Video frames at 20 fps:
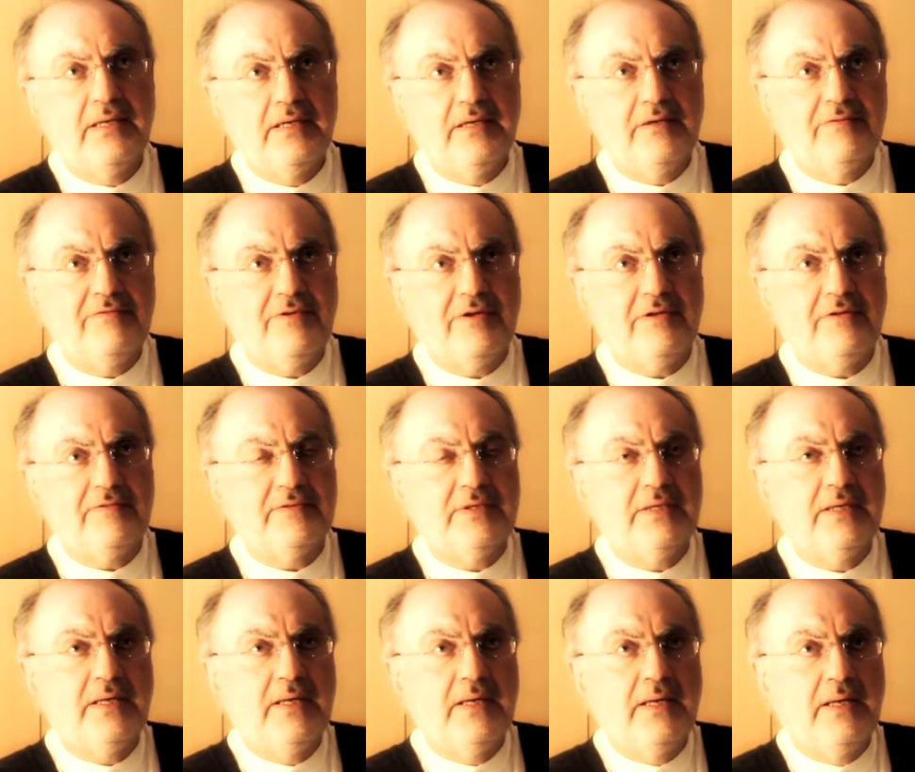evolved,
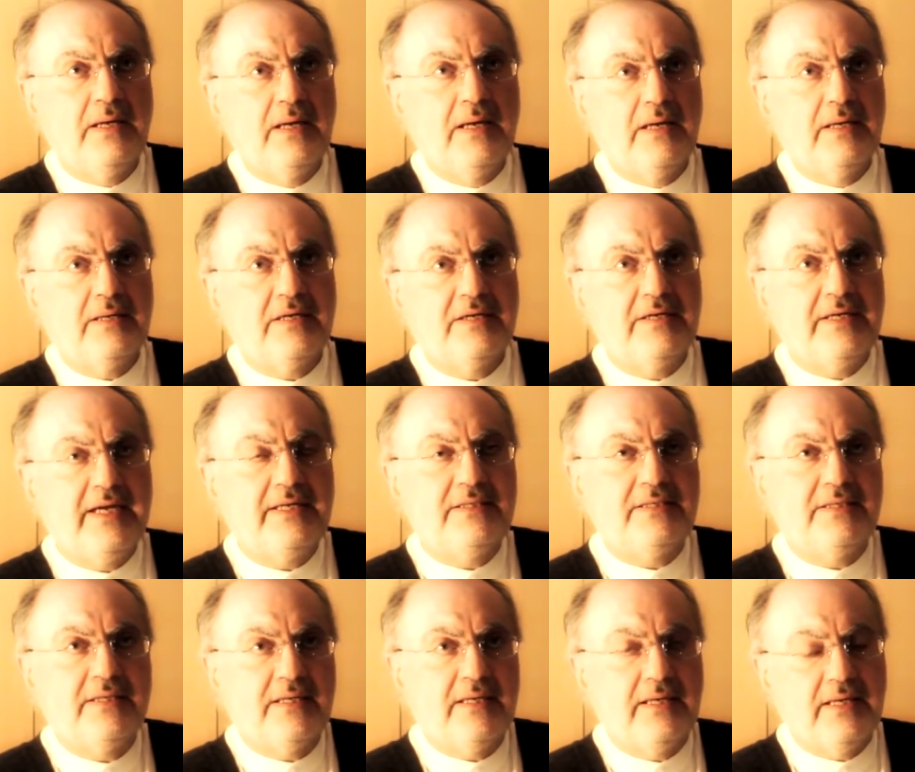
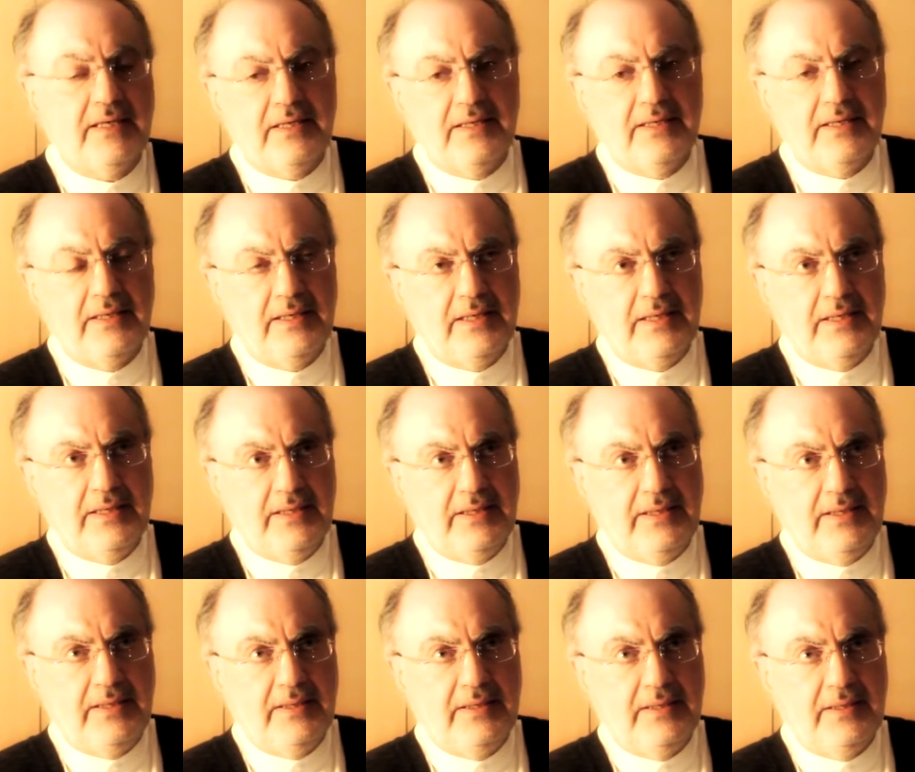creating
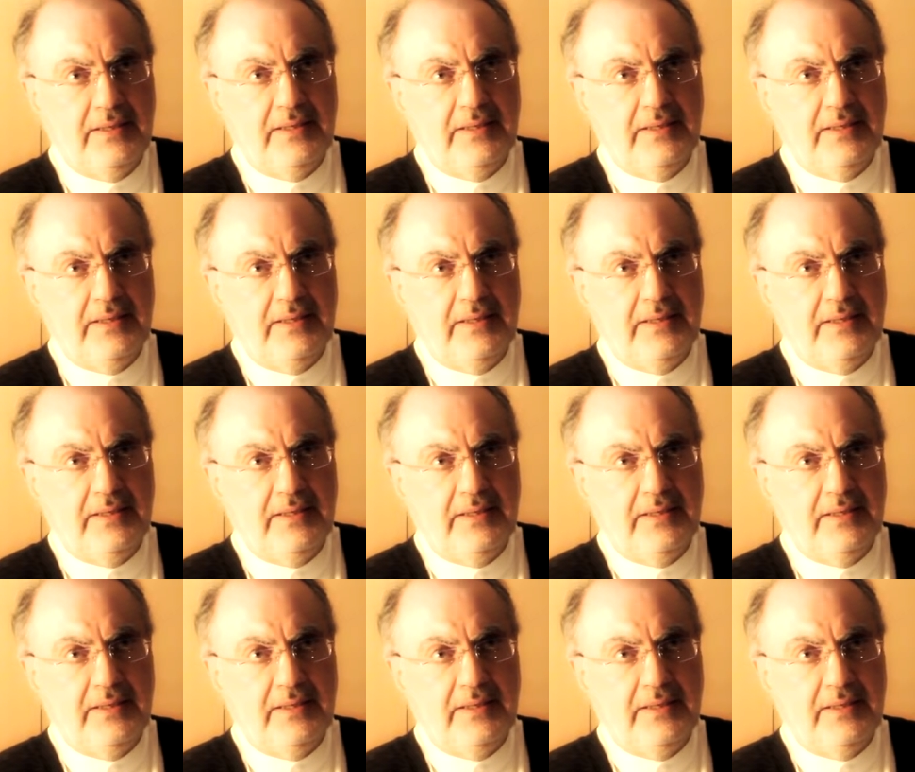a